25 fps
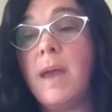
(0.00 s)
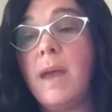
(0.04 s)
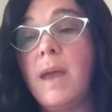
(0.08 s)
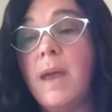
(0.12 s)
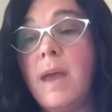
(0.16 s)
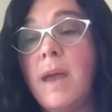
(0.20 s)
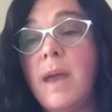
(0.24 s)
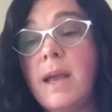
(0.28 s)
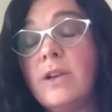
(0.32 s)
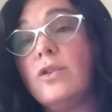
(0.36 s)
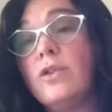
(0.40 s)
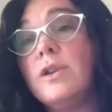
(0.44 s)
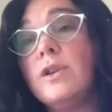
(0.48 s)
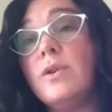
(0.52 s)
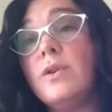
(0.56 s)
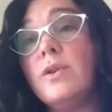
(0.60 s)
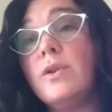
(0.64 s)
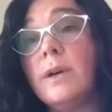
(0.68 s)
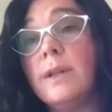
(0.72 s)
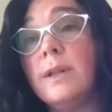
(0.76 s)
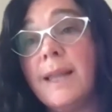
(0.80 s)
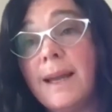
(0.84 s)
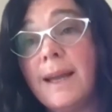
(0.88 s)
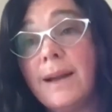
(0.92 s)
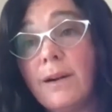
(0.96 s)
Make sure
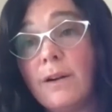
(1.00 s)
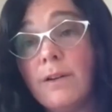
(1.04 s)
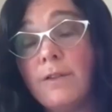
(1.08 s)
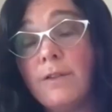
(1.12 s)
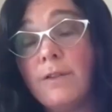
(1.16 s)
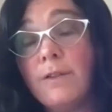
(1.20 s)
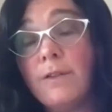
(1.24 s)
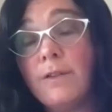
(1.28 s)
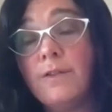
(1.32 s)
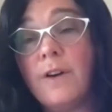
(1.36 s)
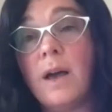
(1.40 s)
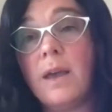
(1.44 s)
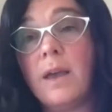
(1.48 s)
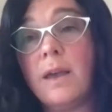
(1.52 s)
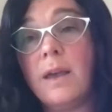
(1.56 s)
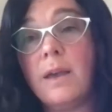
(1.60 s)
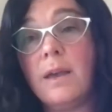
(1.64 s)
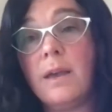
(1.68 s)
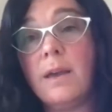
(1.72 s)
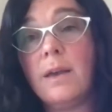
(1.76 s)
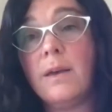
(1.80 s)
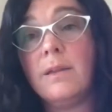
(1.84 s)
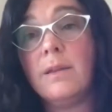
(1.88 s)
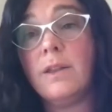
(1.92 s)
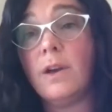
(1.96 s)
you
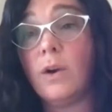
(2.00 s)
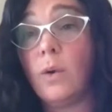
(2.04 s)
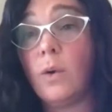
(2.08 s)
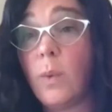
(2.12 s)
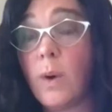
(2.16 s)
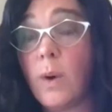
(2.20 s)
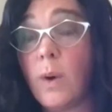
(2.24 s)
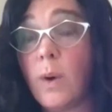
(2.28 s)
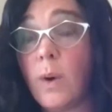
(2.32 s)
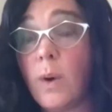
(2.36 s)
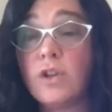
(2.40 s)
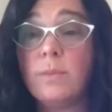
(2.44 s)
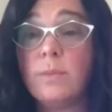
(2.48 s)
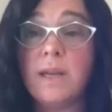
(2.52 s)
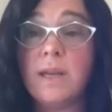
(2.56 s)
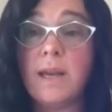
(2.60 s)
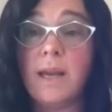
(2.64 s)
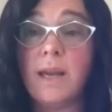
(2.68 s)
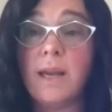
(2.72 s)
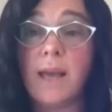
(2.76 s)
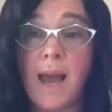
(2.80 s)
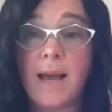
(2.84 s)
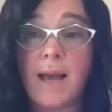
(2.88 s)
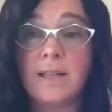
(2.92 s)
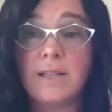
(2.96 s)
clarify the question
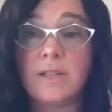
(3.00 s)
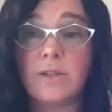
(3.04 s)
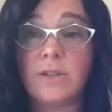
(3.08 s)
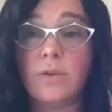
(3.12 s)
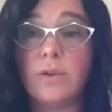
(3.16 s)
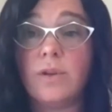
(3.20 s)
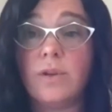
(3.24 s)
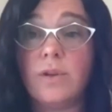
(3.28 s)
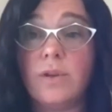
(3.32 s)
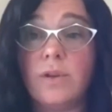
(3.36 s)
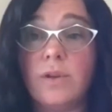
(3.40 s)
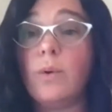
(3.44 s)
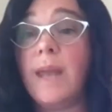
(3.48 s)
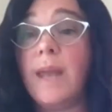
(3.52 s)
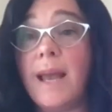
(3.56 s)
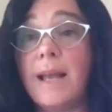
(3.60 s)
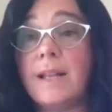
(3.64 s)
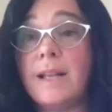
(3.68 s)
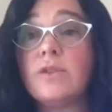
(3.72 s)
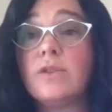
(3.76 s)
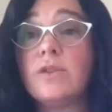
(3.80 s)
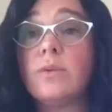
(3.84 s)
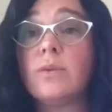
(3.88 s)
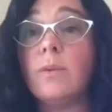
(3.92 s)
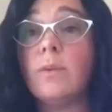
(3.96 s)
being asked so that you
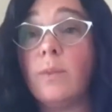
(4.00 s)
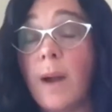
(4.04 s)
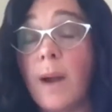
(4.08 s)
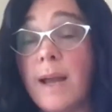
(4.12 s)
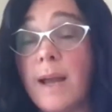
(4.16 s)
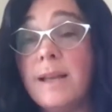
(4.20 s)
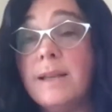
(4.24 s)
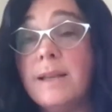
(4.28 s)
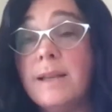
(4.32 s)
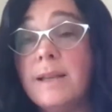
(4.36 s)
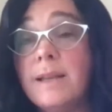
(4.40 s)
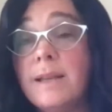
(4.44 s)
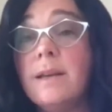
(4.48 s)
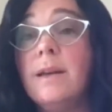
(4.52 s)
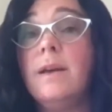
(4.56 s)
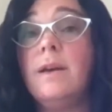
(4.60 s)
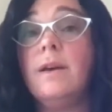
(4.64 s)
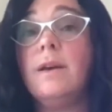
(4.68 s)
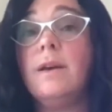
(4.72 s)
can answer it right